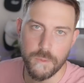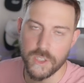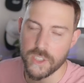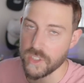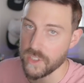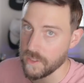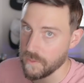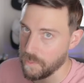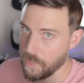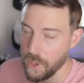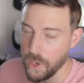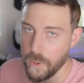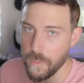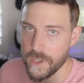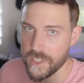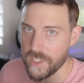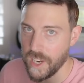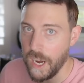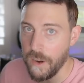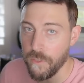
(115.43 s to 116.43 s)
which pretty
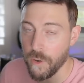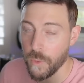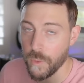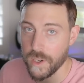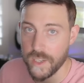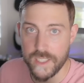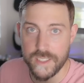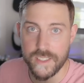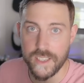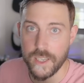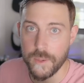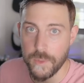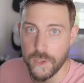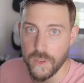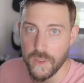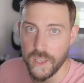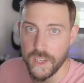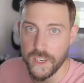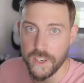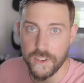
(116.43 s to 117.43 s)
much everyone has
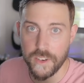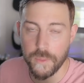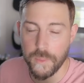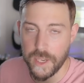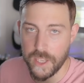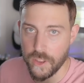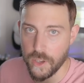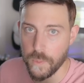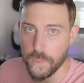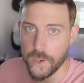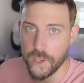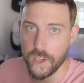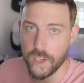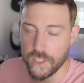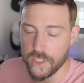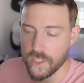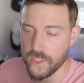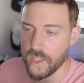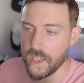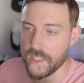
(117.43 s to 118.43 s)
emulated to make their
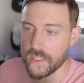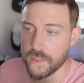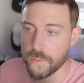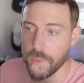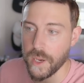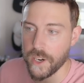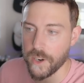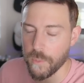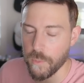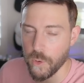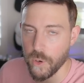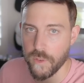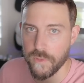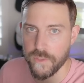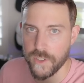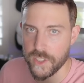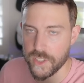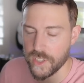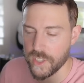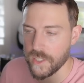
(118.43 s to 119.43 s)
production lines better, more
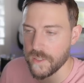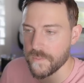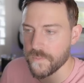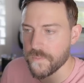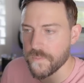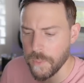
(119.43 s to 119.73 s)
efficient,